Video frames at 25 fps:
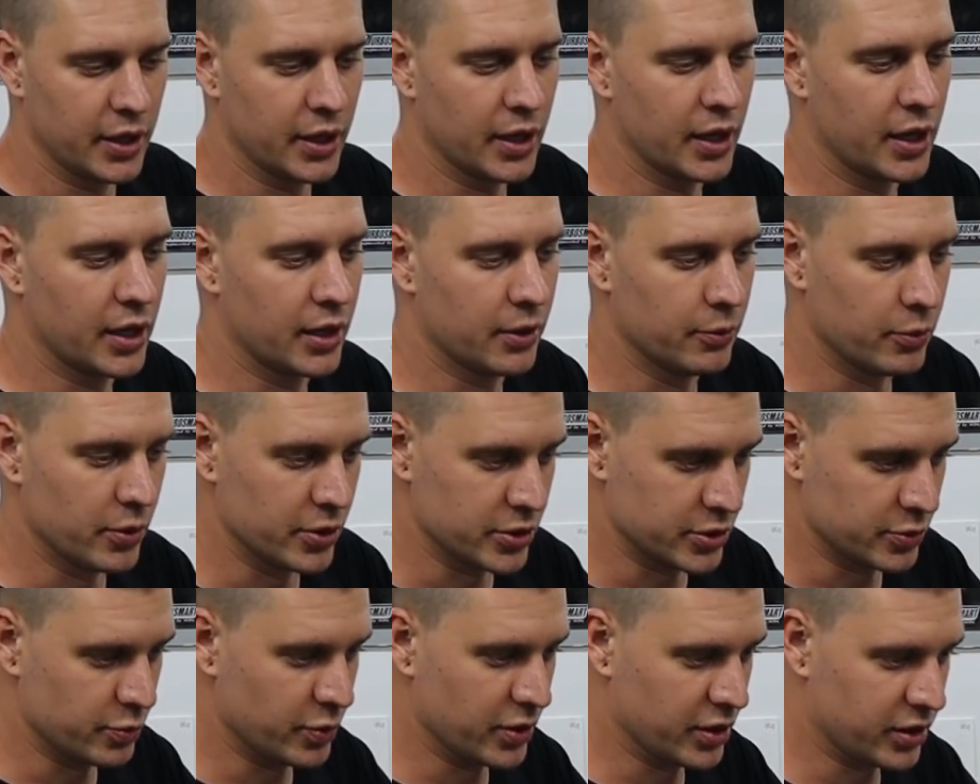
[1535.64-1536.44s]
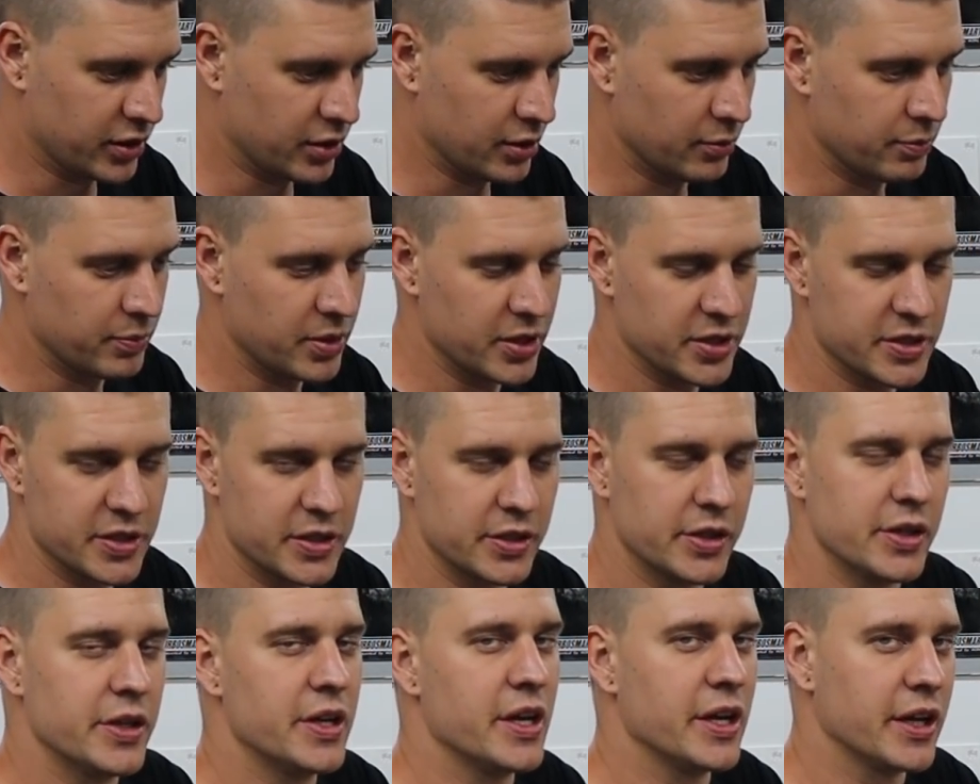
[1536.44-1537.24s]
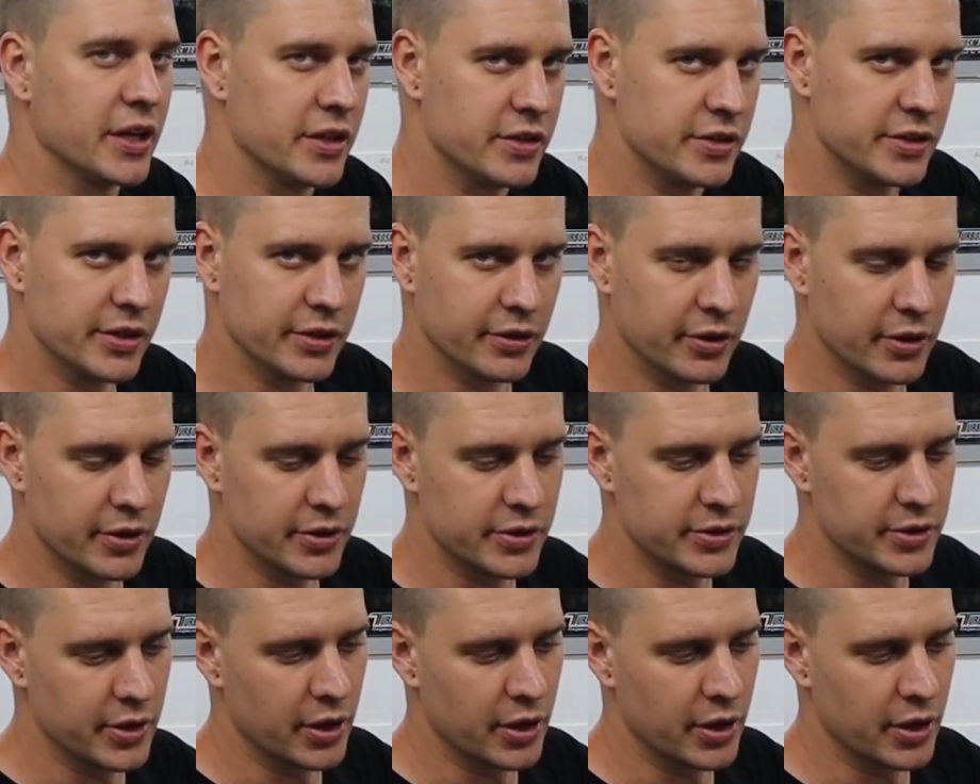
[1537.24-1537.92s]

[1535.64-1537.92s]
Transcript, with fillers: Uh, was with the piston to deck and zero.